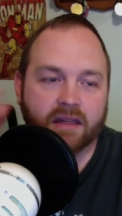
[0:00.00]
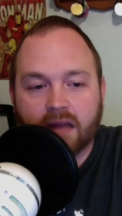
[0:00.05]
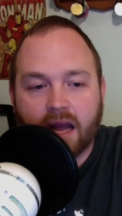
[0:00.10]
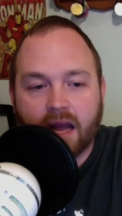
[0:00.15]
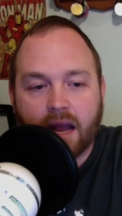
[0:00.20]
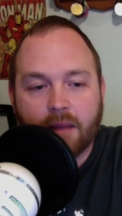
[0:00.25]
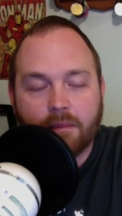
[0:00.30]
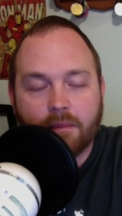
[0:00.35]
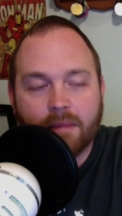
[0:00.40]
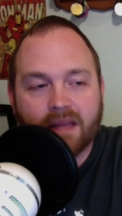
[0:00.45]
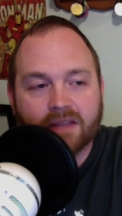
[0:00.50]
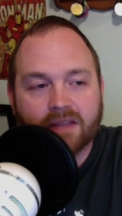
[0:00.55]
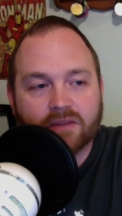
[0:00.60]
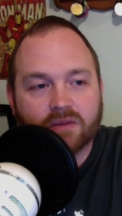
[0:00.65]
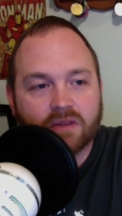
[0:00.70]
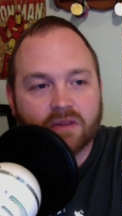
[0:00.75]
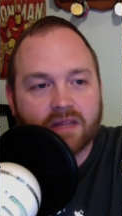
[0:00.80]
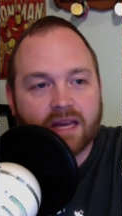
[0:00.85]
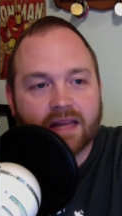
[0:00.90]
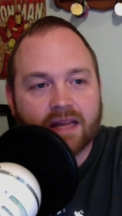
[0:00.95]
I messed
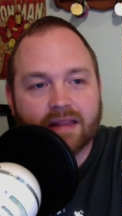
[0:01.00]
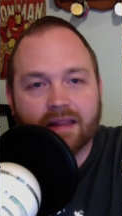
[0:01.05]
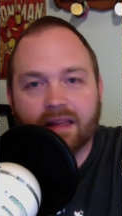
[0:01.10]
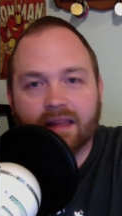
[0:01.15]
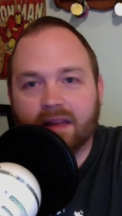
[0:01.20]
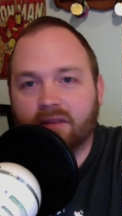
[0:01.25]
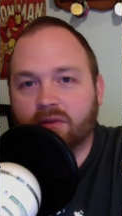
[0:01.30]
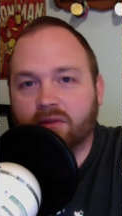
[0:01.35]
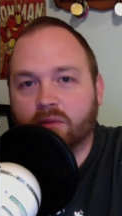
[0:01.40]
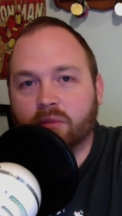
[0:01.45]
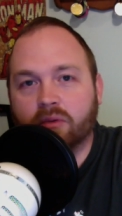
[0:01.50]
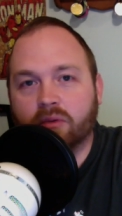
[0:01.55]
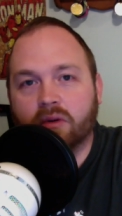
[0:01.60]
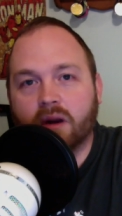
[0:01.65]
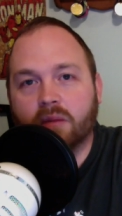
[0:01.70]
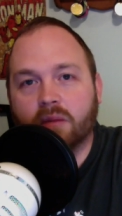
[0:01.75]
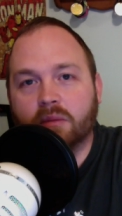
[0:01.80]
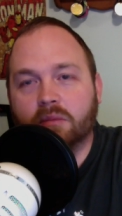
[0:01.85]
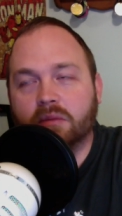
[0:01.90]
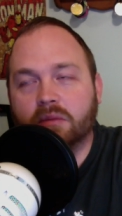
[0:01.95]
with that thing for
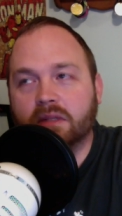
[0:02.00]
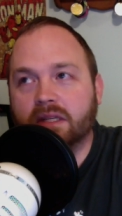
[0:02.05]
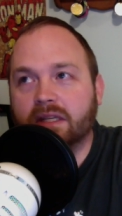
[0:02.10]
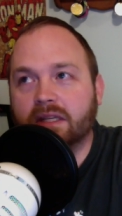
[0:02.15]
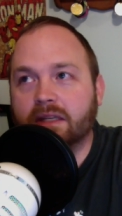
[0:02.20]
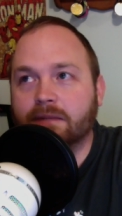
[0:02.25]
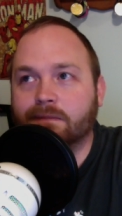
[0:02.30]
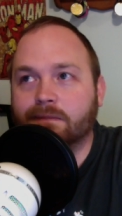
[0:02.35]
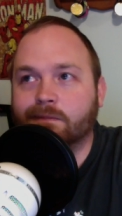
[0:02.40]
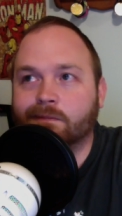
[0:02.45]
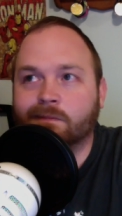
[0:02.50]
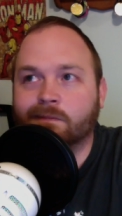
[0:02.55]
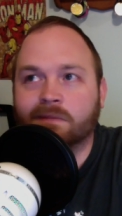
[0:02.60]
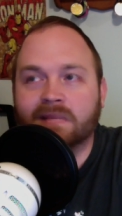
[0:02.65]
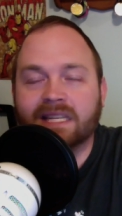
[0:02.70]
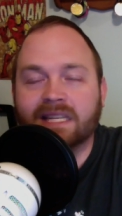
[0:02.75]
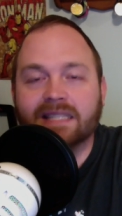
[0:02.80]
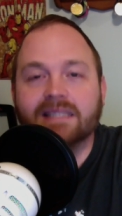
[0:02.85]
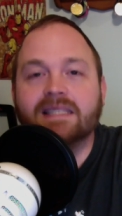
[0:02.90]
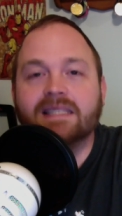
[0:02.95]
probably
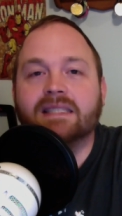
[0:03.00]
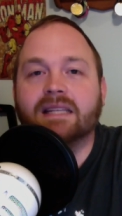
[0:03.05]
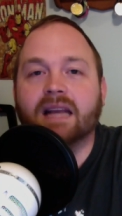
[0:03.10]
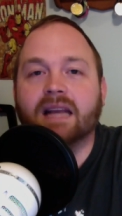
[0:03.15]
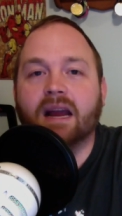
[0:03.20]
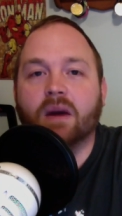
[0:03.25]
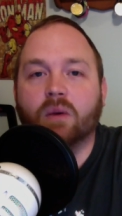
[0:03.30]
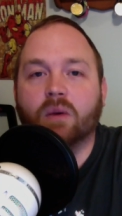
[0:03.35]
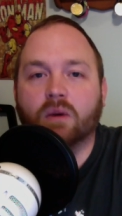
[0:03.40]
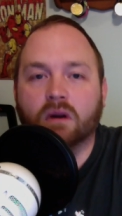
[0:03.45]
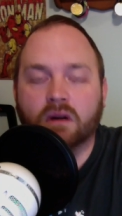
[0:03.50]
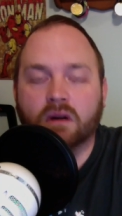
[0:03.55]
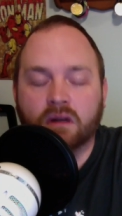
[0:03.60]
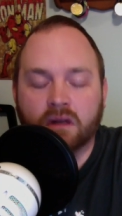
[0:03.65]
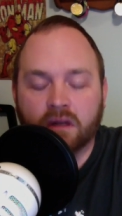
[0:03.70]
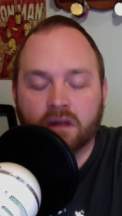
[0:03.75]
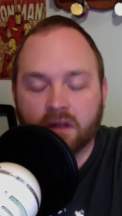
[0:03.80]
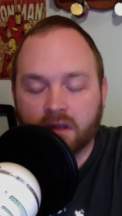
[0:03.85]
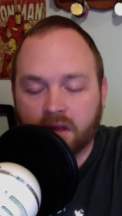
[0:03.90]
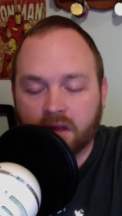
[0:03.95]
at least an hour.
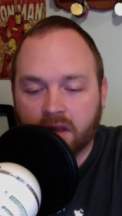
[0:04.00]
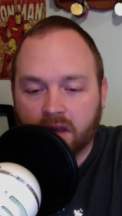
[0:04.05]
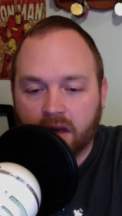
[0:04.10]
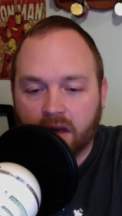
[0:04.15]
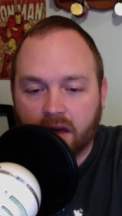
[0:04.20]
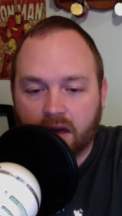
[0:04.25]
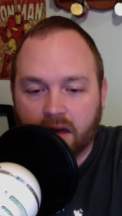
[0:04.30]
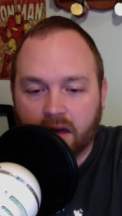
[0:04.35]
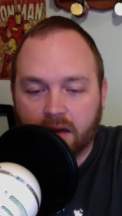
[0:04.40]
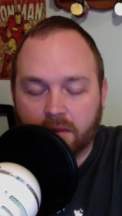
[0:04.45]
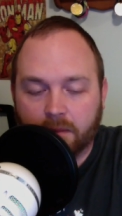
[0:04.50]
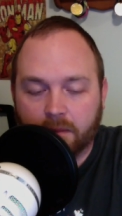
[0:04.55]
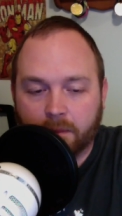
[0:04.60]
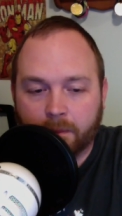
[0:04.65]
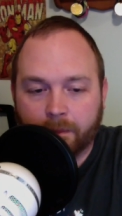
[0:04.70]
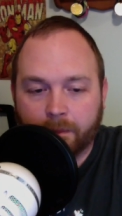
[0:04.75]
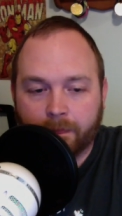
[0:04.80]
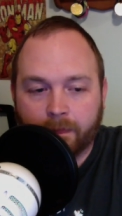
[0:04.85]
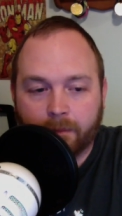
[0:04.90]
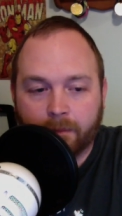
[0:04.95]

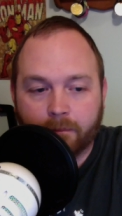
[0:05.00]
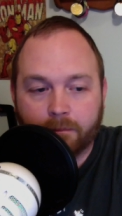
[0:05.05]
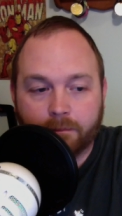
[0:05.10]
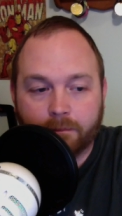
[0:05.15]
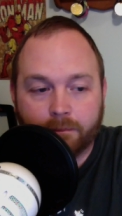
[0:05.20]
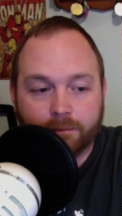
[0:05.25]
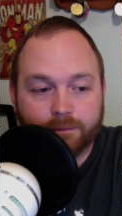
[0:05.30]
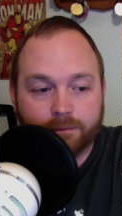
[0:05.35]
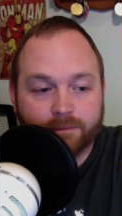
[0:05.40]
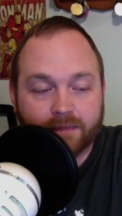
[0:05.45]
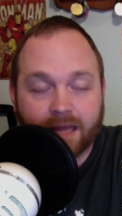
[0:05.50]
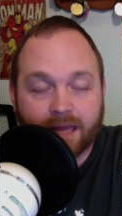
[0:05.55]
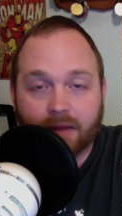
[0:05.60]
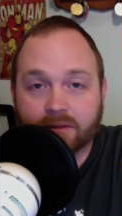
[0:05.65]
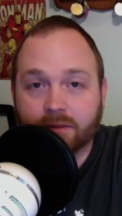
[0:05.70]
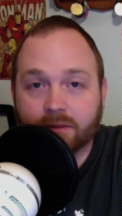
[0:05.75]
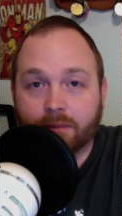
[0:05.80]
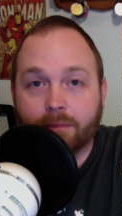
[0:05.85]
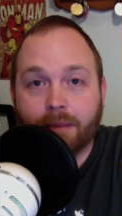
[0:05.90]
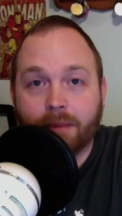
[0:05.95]
I was
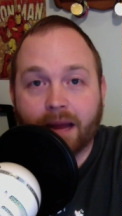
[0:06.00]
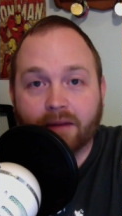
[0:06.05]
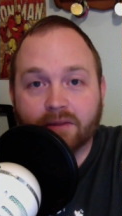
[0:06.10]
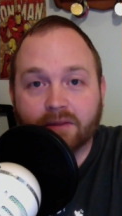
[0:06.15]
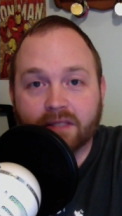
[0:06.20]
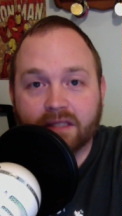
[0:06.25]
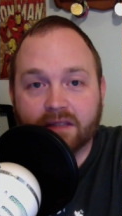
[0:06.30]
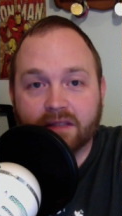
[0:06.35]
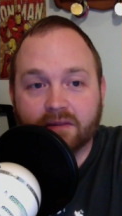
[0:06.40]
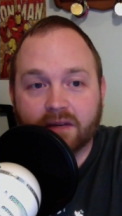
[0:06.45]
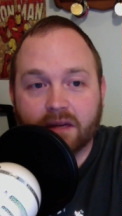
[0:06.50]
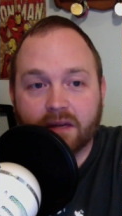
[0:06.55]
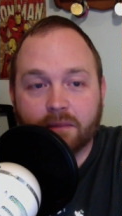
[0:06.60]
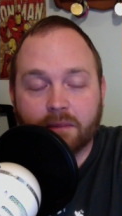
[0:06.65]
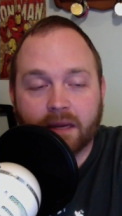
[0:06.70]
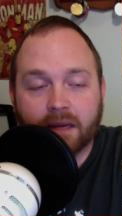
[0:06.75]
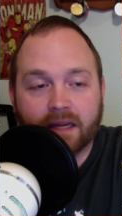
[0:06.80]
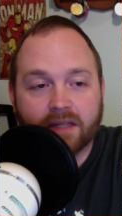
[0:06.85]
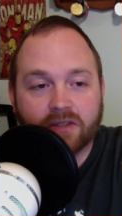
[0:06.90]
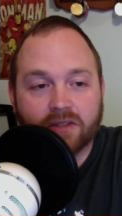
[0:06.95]
about to give up.
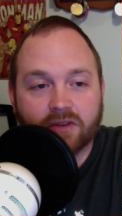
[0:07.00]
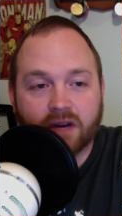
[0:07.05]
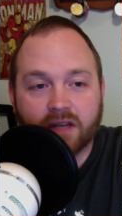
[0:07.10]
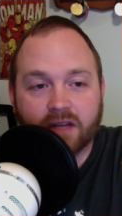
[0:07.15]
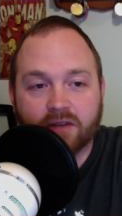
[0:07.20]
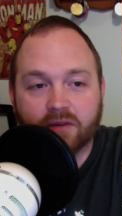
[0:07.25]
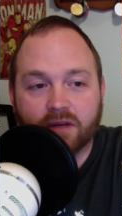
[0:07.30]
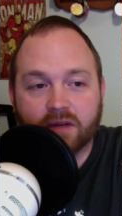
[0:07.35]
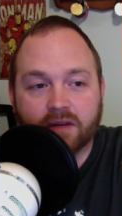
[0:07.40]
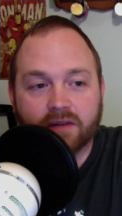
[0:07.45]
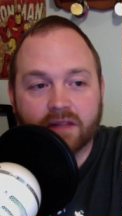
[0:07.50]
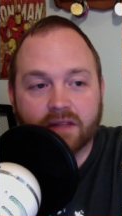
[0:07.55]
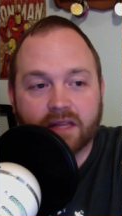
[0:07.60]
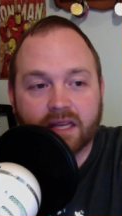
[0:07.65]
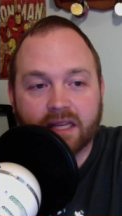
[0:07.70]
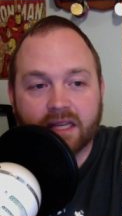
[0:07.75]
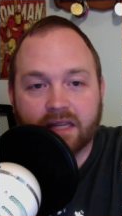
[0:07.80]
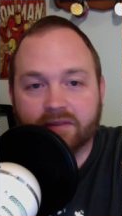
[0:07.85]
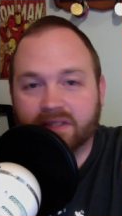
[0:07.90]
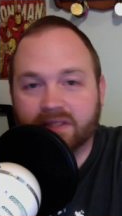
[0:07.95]
I had tried doing
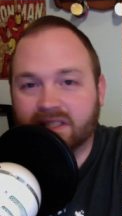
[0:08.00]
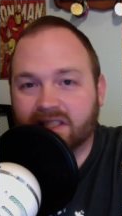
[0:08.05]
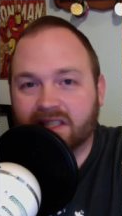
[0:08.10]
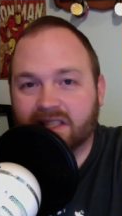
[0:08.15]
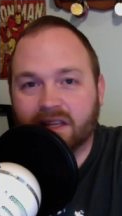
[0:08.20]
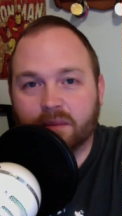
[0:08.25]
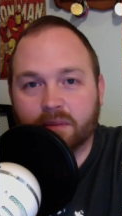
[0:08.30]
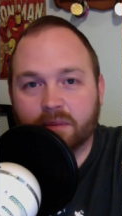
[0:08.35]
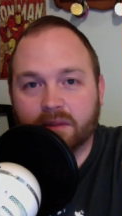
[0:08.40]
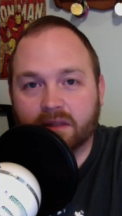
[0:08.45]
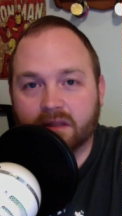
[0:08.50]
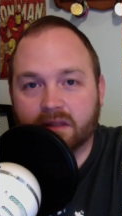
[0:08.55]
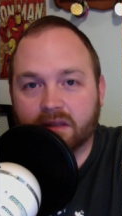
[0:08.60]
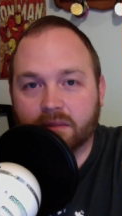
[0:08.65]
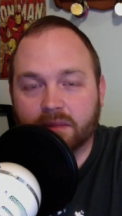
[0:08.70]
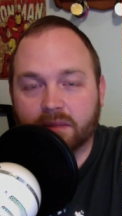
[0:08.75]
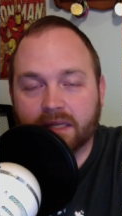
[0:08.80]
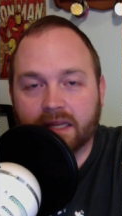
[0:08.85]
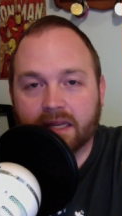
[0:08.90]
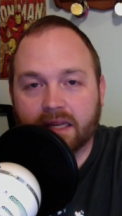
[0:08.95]
everything, even skipping the
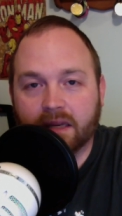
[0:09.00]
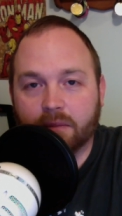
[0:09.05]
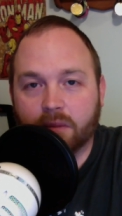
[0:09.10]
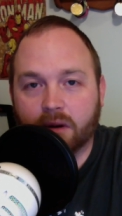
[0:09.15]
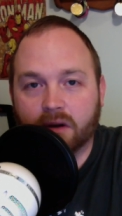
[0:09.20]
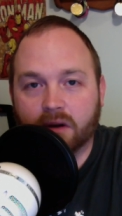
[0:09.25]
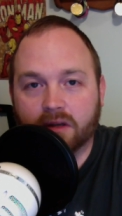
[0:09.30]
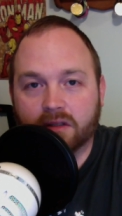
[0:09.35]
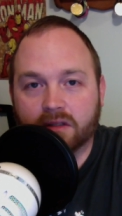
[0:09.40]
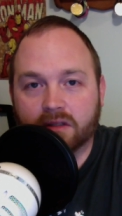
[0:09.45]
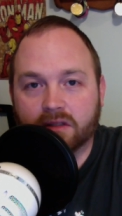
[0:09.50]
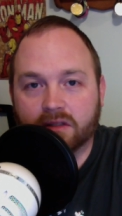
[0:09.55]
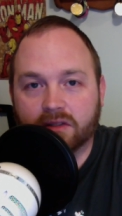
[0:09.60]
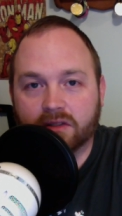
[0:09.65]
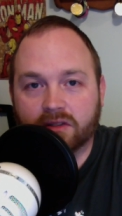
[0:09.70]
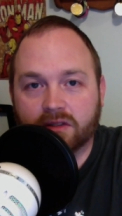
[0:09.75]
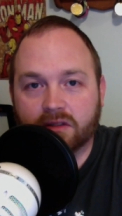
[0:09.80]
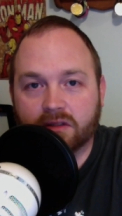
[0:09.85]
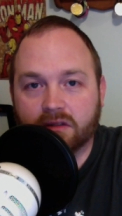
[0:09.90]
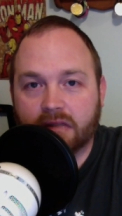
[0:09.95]
beginning part to
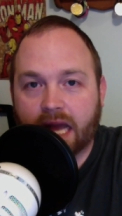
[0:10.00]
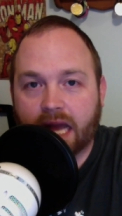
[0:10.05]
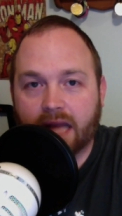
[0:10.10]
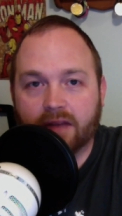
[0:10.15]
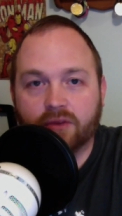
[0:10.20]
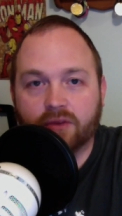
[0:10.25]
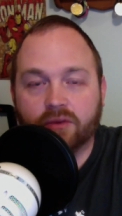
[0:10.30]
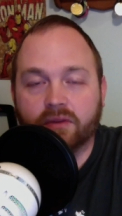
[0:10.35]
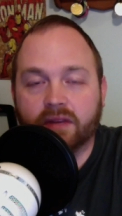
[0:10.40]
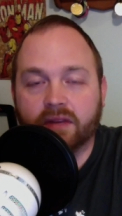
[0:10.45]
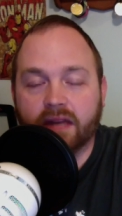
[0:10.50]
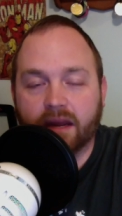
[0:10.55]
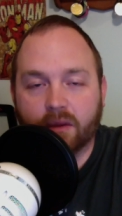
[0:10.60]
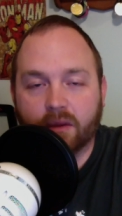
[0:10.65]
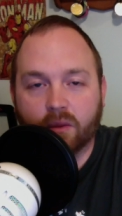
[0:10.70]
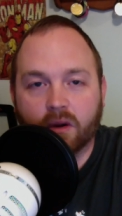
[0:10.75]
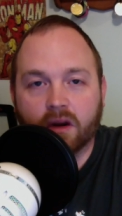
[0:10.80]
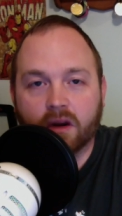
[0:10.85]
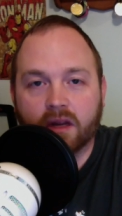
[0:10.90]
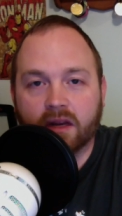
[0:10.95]
just not do the
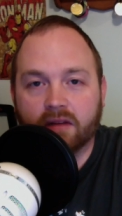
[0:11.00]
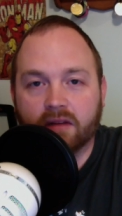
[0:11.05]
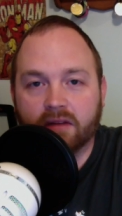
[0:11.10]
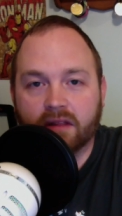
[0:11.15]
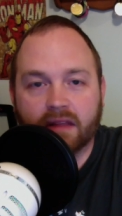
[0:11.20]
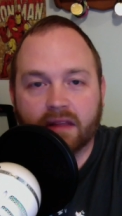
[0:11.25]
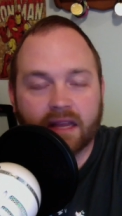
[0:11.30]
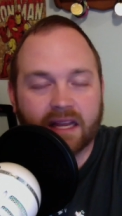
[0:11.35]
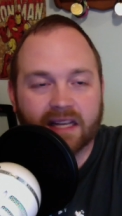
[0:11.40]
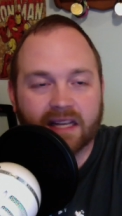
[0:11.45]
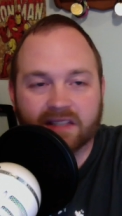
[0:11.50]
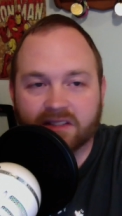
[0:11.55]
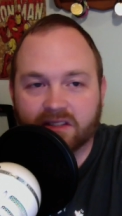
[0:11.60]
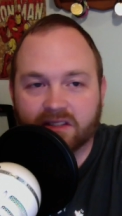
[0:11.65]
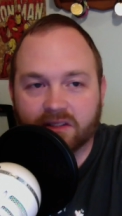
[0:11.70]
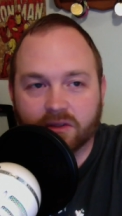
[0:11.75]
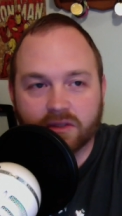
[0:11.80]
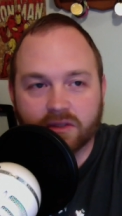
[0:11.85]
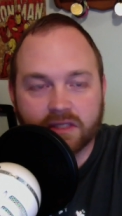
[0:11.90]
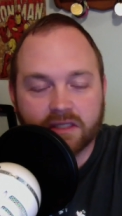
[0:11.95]
network and everything, and it
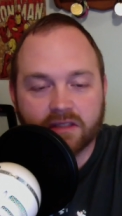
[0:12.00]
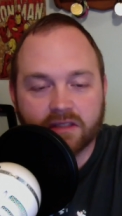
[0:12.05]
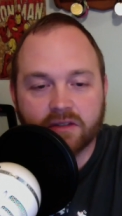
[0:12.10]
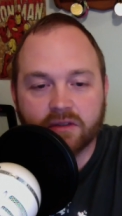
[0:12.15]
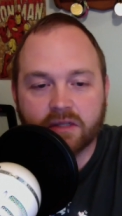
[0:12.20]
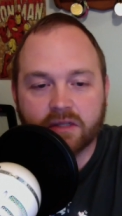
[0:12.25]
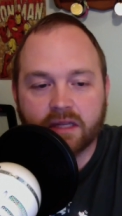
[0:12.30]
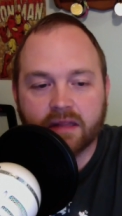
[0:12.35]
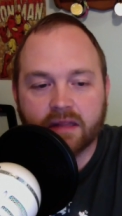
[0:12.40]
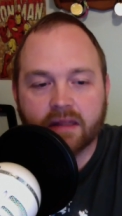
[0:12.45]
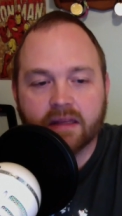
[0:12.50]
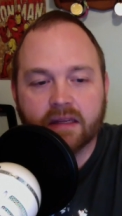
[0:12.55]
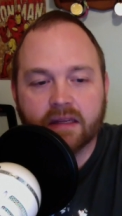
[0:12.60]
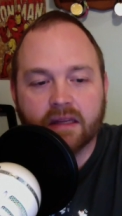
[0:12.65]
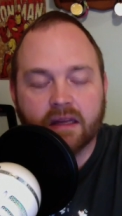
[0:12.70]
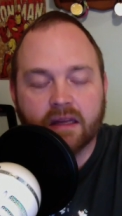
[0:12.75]
still didn't do anything.